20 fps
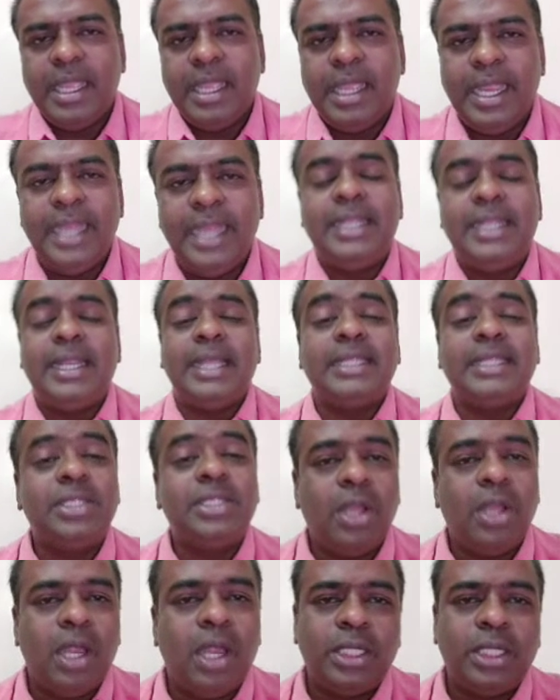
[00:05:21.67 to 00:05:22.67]
It does
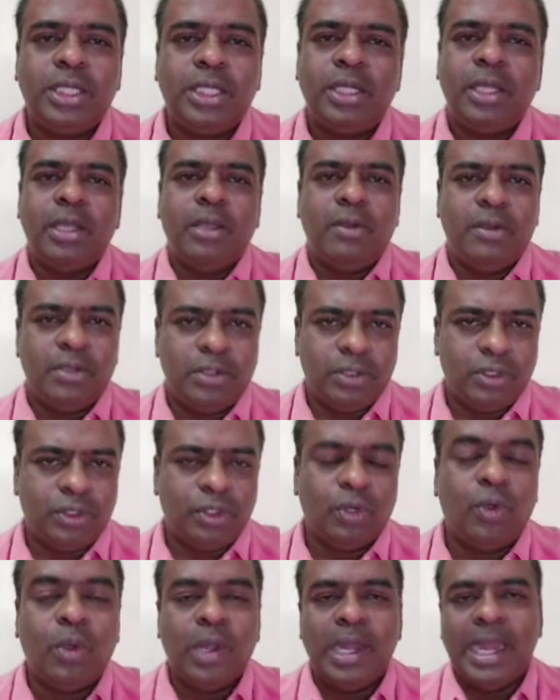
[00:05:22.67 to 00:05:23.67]
not
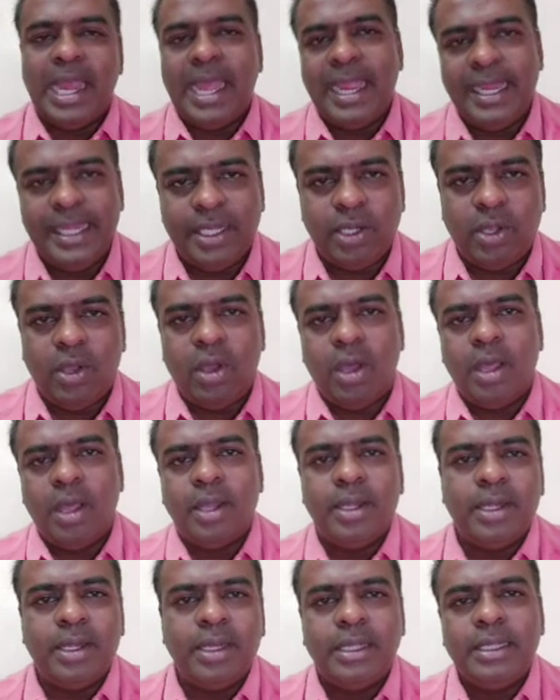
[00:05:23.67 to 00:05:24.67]
throw light
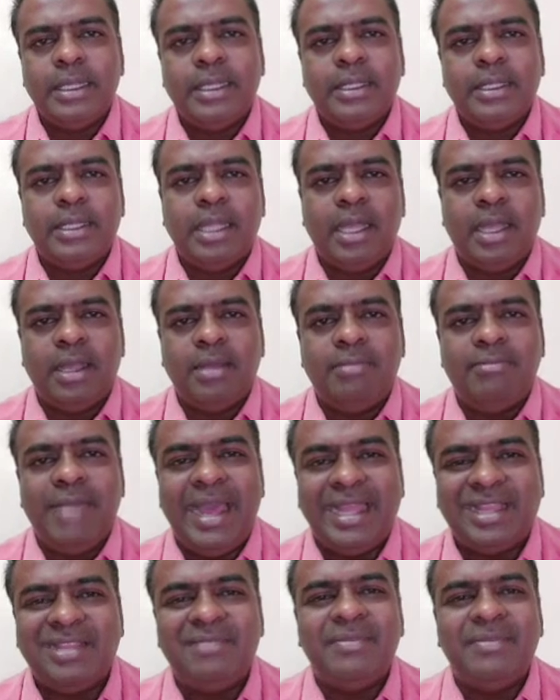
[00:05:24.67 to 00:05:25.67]
on a
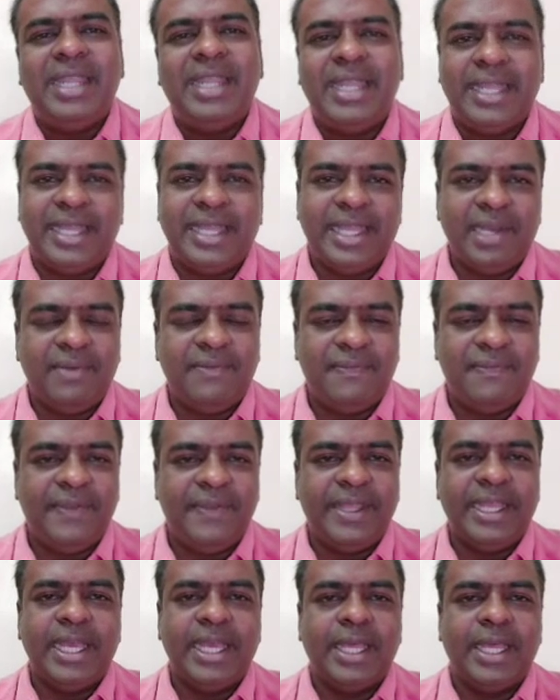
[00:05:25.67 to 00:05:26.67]
mathematical
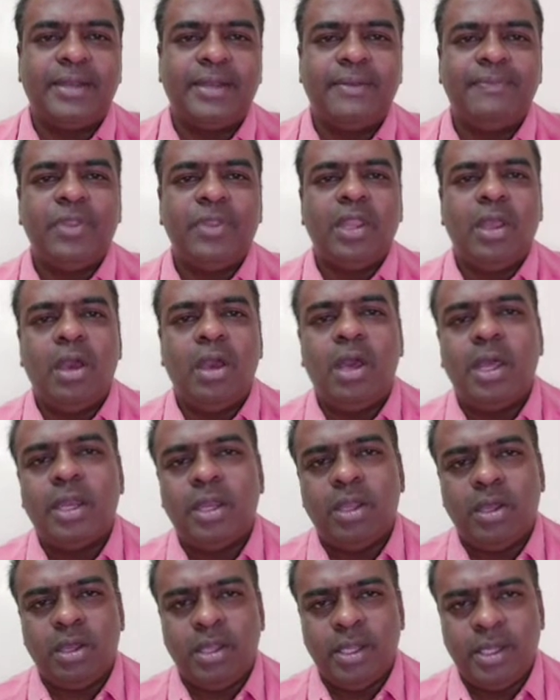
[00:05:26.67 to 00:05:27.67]
figure
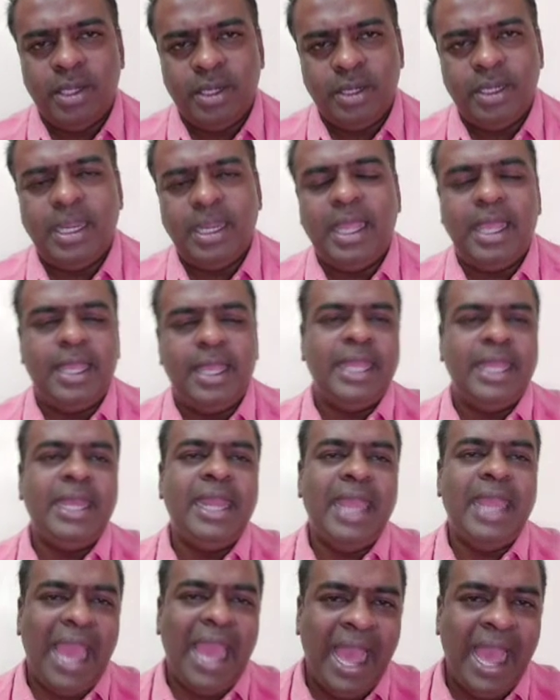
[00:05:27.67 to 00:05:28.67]
or on
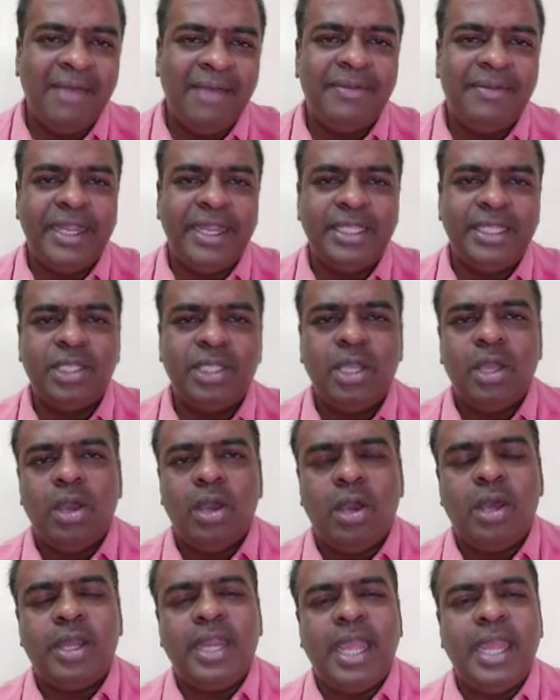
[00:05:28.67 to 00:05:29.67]
any average
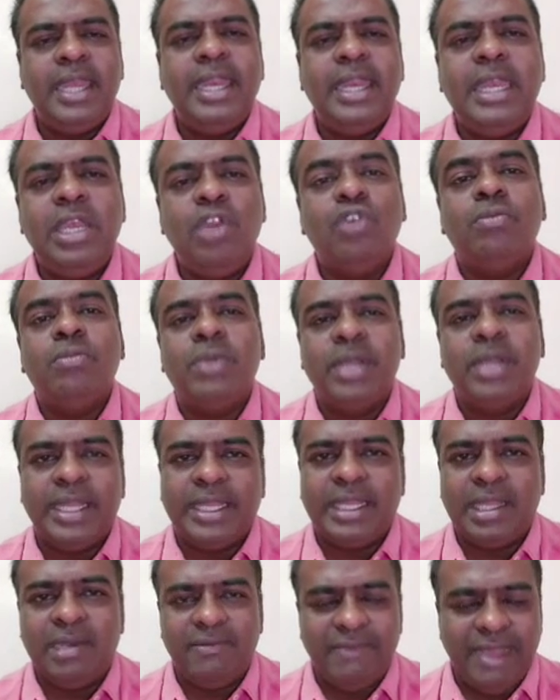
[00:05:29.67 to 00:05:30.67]
or any
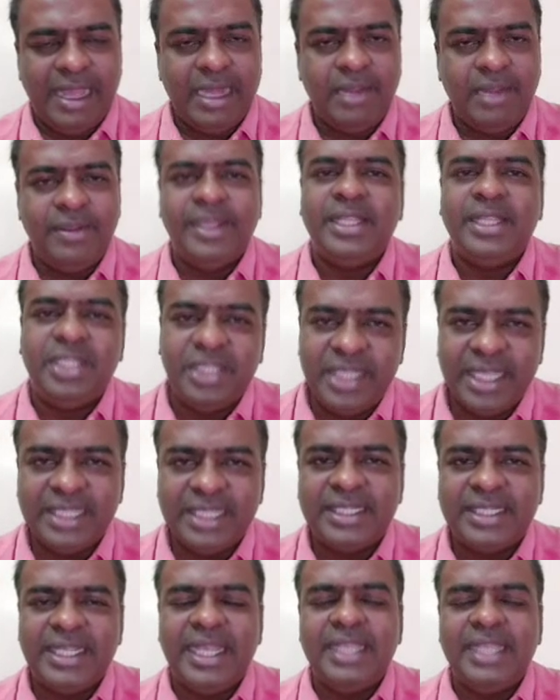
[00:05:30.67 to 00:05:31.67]
numerical value. It
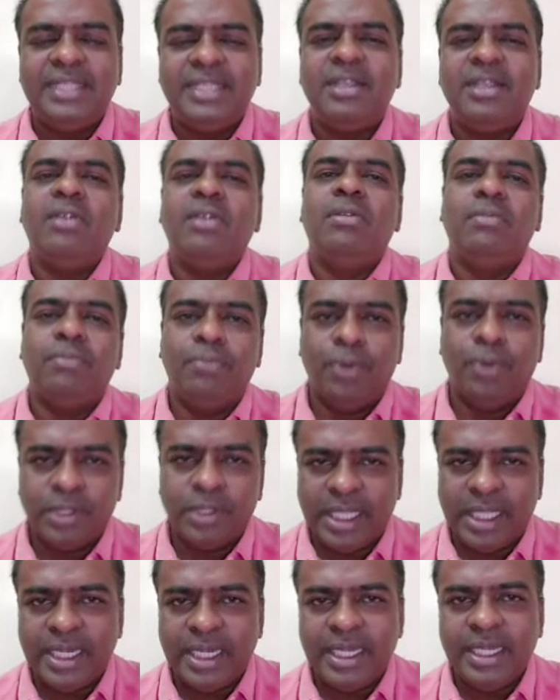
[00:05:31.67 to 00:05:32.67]
just says both
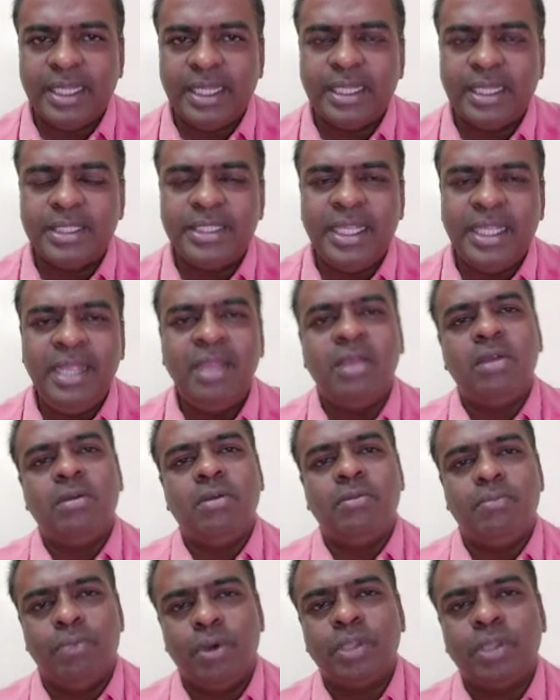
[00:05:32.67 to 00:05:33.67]
are increasing,
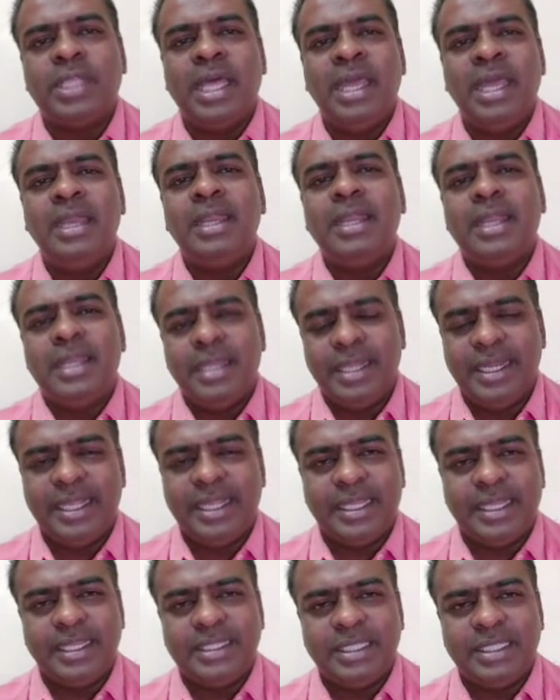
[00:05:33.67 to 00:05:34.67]
both are
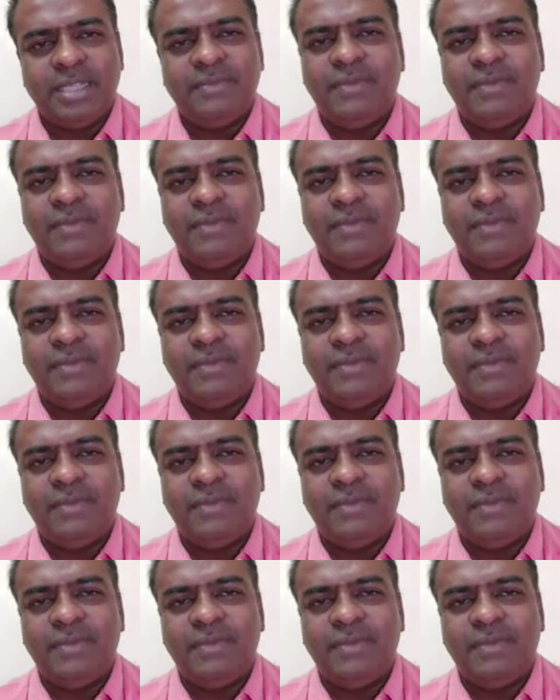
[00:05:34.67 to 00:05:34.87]
decreasing.